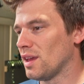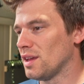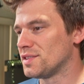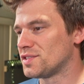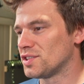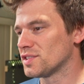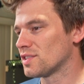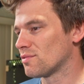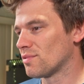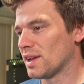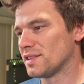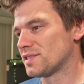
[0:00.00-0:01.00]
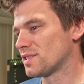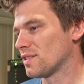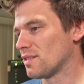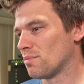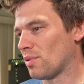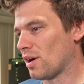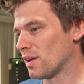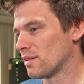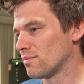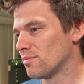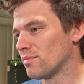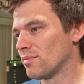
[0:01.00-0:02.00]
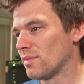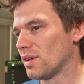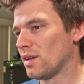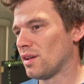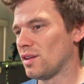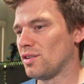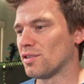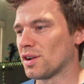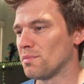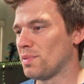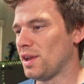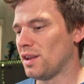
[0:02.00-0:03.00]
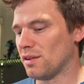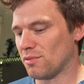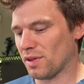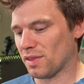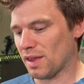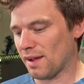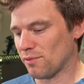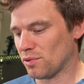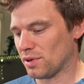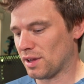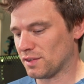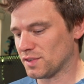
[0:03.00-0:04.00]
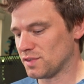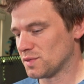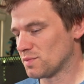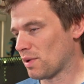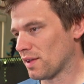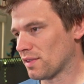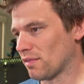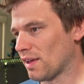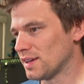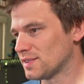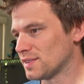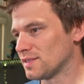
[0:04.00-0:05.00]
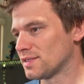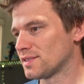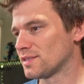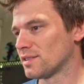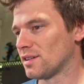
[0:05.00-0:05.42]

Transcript: It's just a race to the bottom. You're competing with everyone else who's bought the license